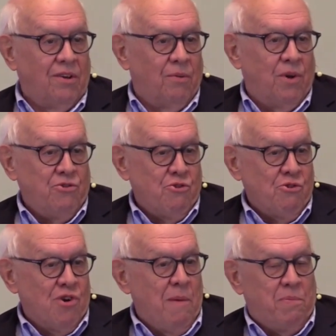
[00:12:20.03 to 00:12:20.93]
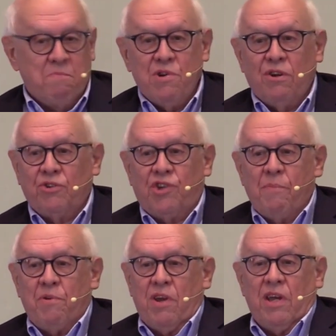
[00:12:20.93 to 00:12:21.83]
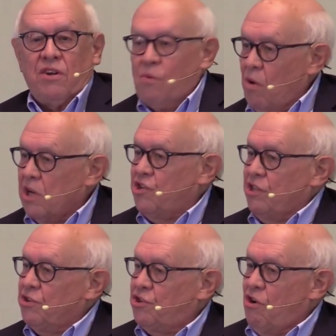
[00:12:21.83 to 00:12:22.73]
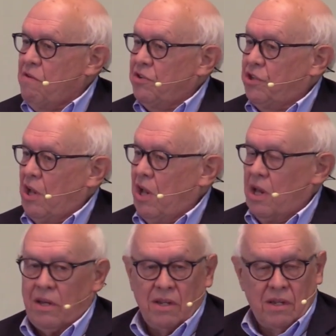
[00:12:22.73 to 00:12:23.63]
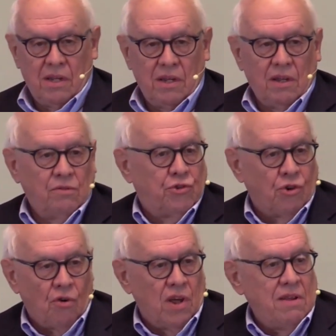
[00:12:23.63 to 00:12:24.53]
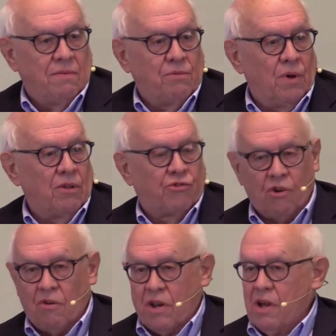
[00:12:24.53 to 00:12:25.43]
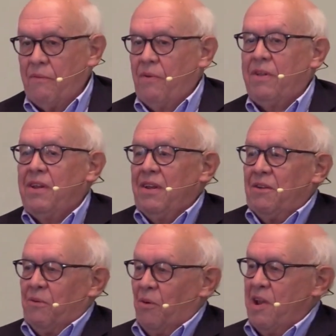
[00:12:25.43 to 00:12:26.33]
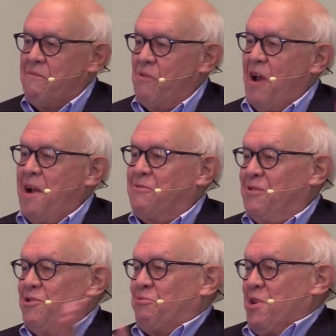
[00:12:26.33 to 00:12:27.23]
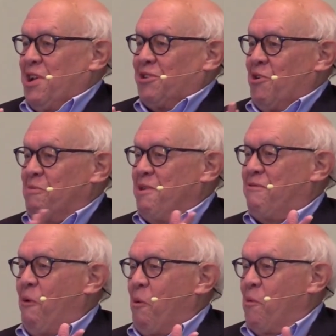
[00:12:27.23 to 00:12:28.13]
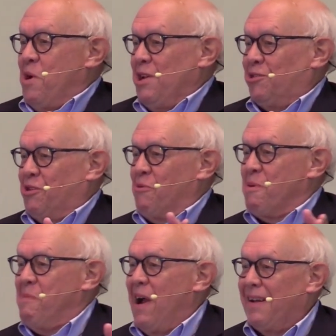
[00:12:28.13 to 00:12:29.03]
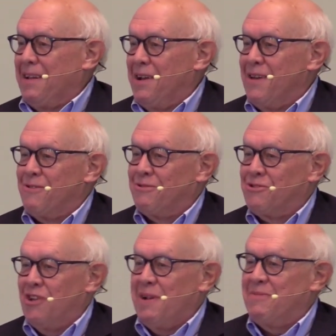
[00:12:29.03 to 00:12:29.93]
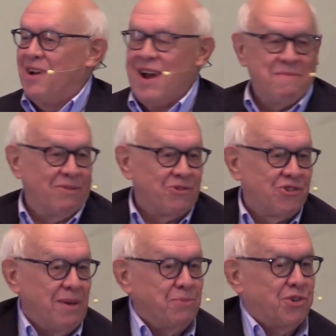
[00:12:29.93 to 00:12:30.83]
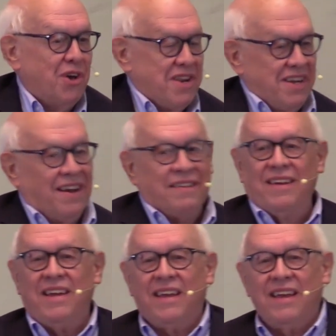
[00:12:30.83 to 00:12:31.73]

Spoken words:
you're up and Bill's up again, to watching the service again. Shirley and I, after this week, it's going to be 4 weeks till we're back together at the same time on the same Sunday, I think.